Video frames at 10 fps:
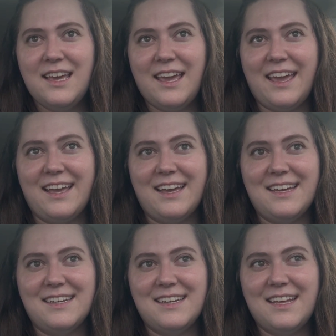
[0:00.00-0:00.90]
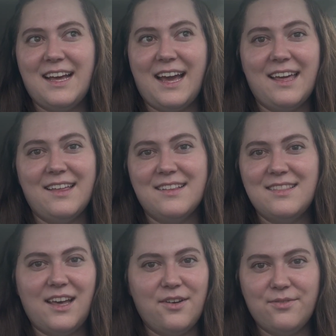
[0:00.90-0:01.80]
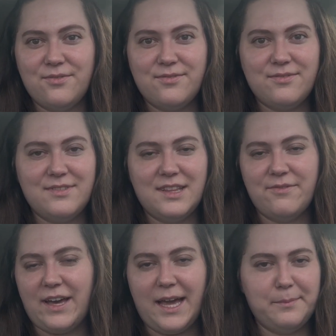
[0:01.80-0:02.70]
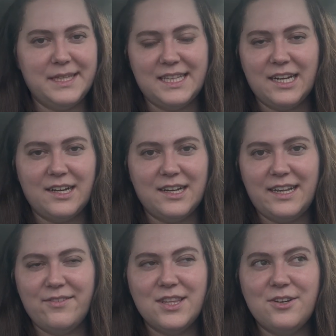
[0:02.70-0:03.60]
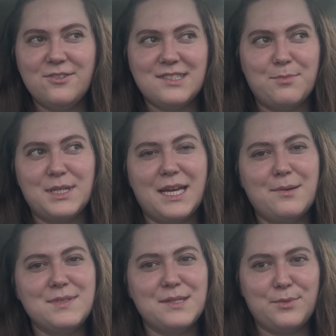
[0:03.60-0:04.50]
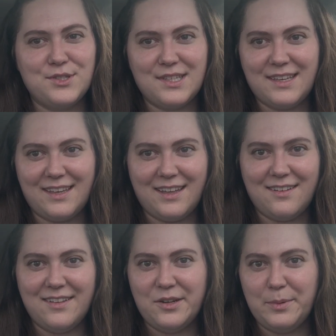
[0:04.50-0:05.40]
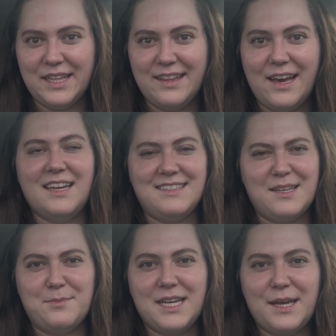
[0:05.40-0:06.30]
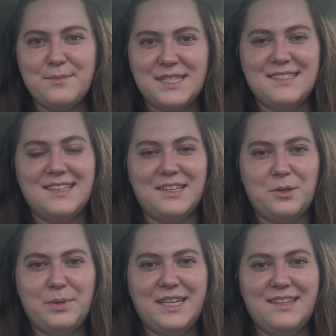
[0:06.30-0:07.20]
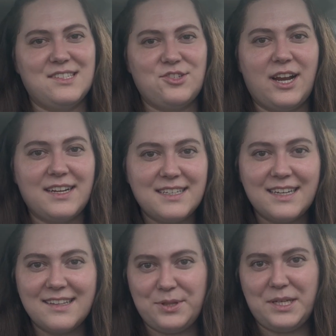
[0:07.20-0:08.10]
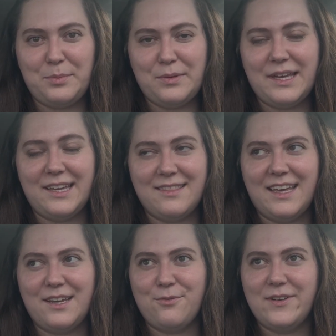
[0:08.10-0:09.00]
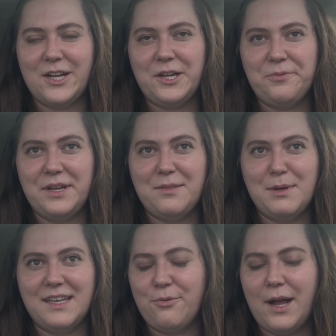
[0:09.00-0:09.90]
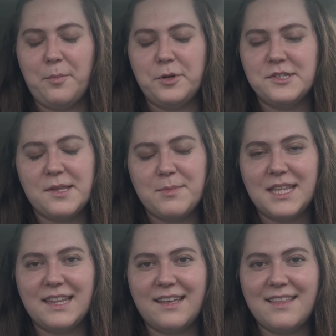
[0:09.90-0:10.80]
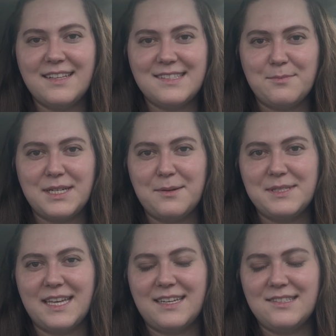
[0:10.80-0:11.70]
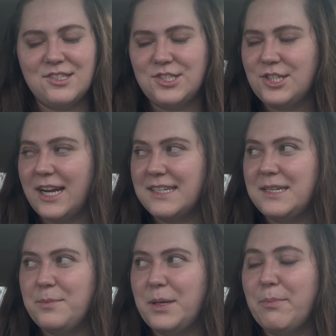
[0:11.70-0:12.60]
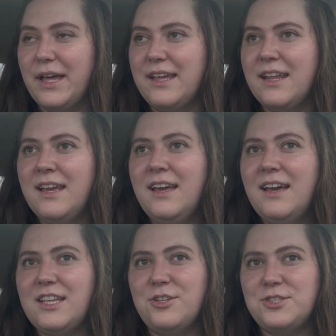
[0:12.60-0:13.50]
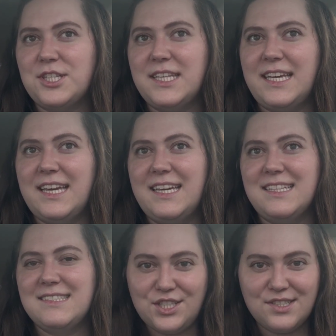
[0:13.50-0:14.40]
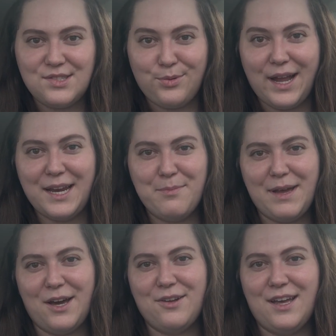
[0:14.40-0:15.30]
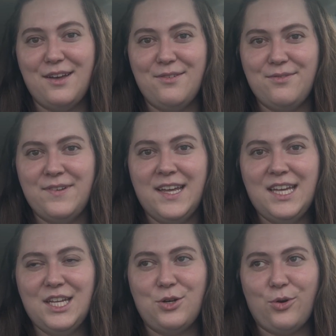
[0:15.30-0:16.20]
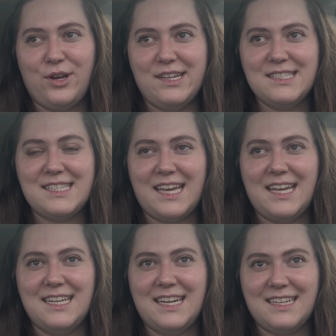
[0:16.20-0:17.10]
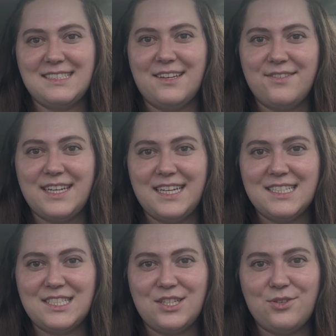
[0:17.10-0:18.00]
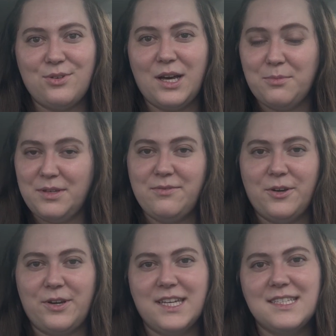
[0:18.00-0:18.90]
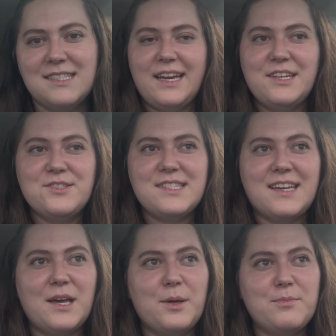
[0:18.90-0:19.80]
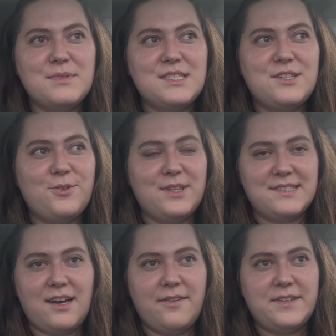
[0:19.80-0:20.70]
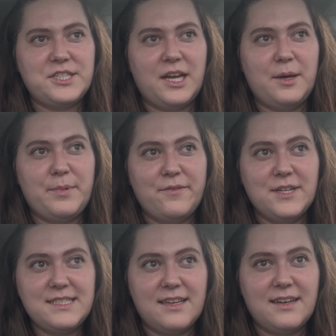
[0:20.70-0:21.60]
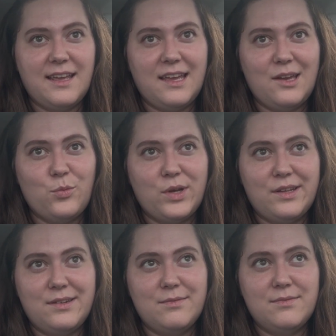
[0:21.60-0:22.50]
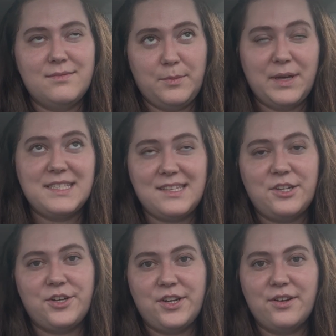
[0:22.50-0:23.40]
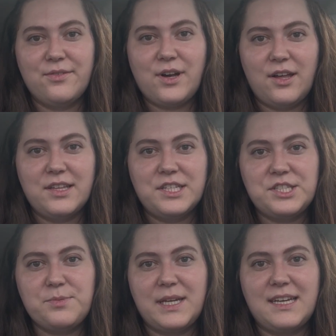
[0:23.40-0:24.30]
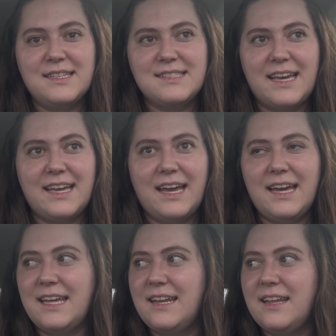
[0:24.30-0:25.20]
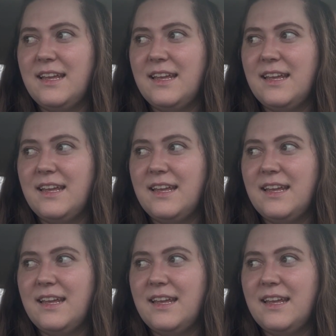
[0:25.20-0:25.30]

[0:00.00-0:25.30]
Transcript: and I love the vibe in there, even though sometimes the music can get a little bit loud and sometimes it's a little bit distracting when they're playing like very rhythmic rap or something like that. Sometimes that gets distracting to me, but usually it's just the right amount of noise and activity to help me focus. I used to come to this coffee shop every Sunday when in my senior year of college, because I had